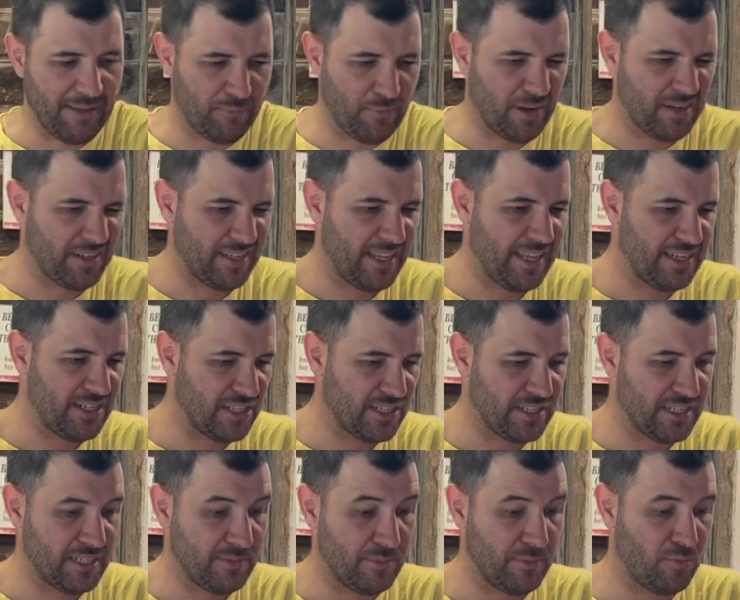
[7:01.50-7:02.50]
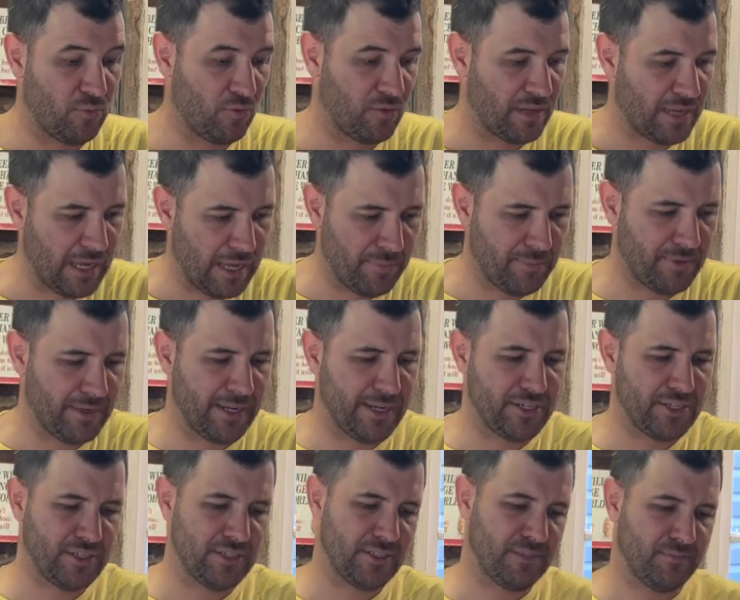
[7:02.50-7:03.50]
one there just needs a bit more
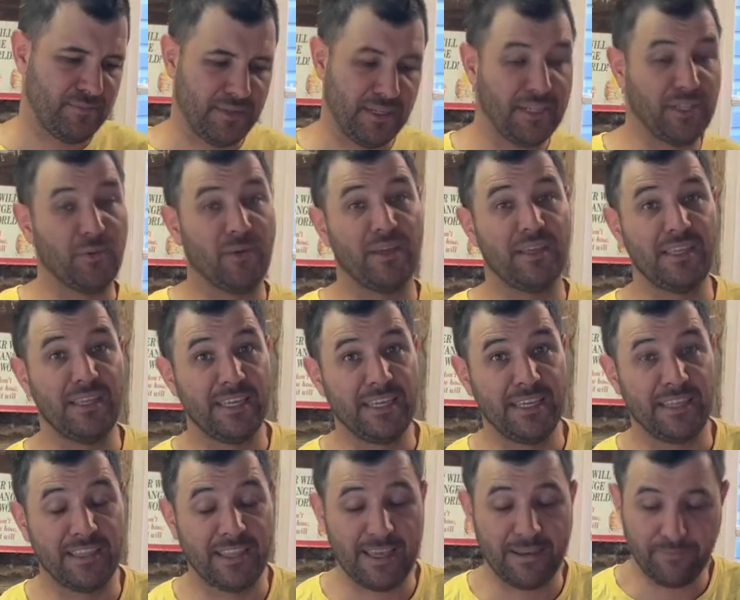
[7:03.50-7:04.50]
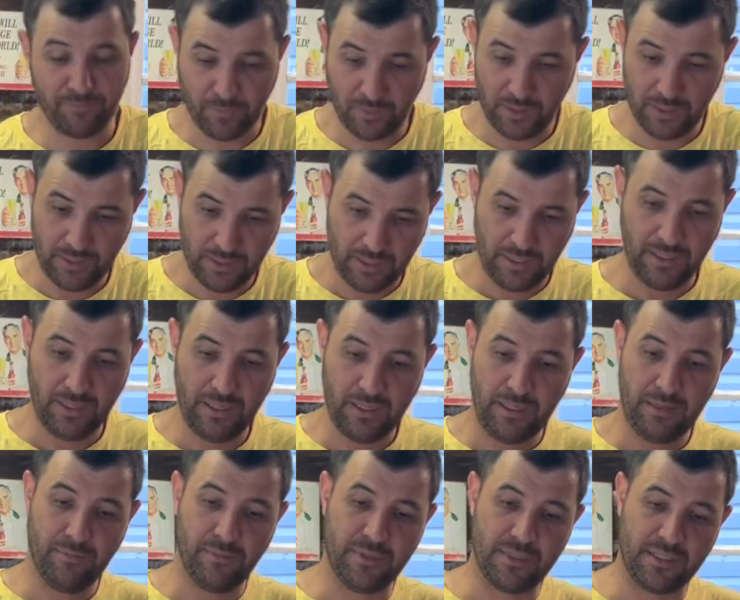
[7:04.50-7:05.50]
carbonation, but anyway, you get that.
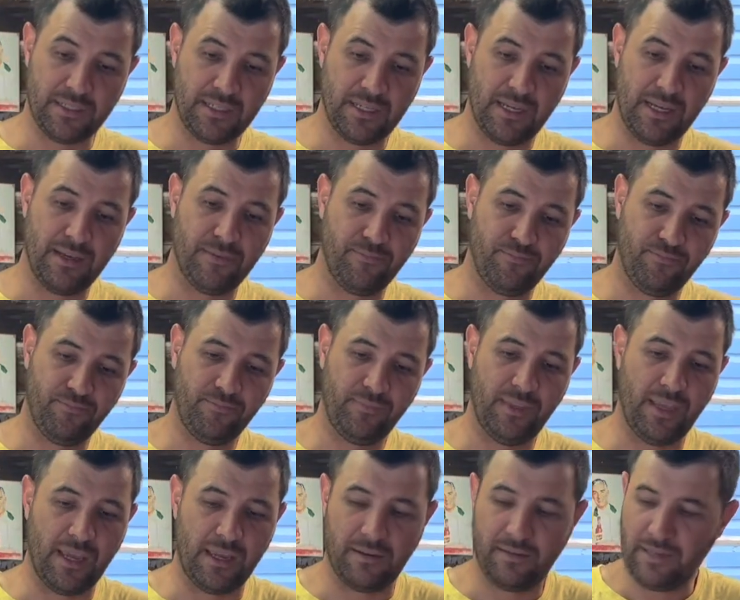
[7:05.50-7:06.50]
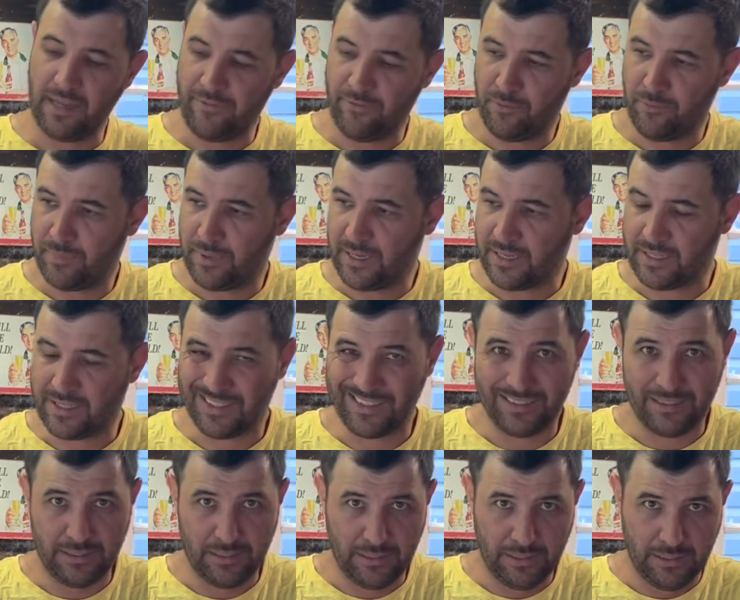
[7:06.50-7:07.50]
But yeah, nothing beats
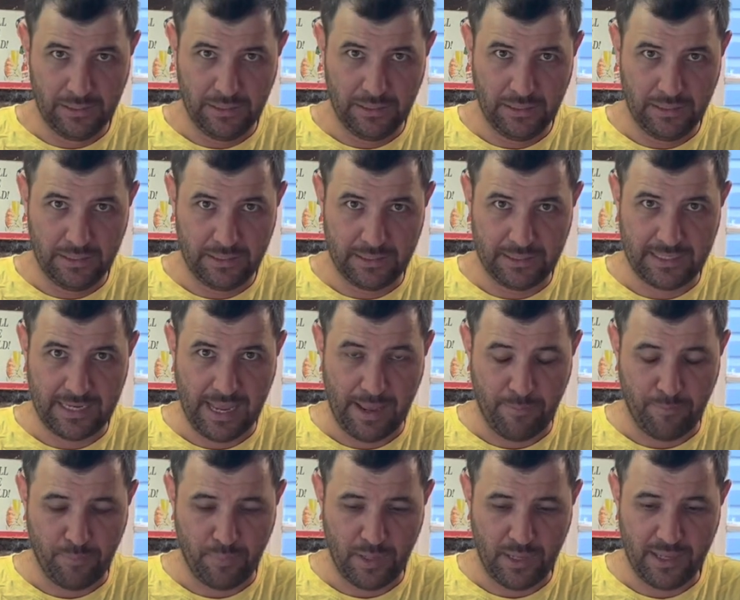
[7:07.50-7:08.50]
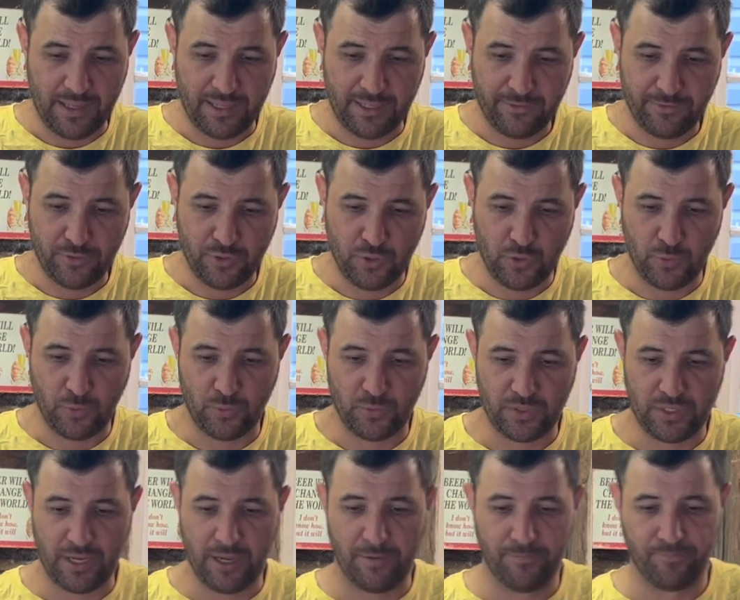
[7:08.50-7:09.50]
tap beer, that's for sure.
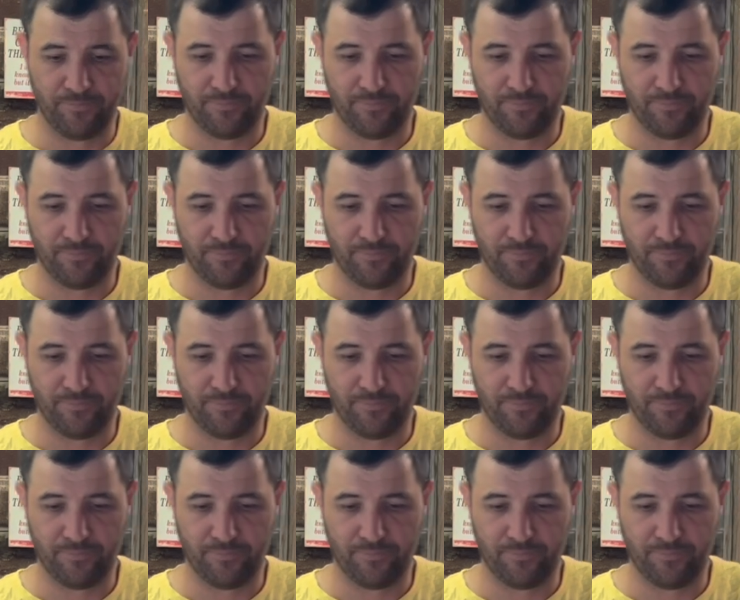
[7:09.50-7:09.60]
So